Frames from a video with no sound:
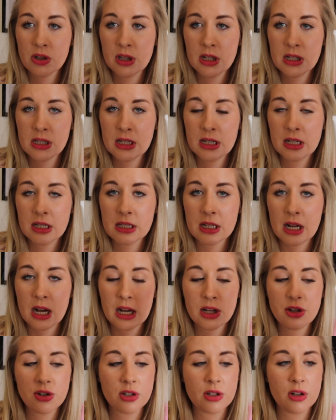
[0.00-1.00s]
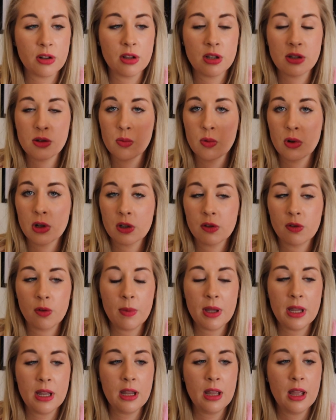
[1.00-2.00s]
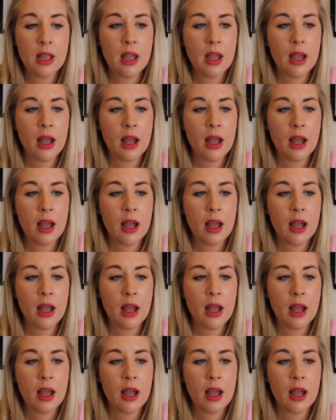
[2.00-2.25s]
to these things. I just know this works for me.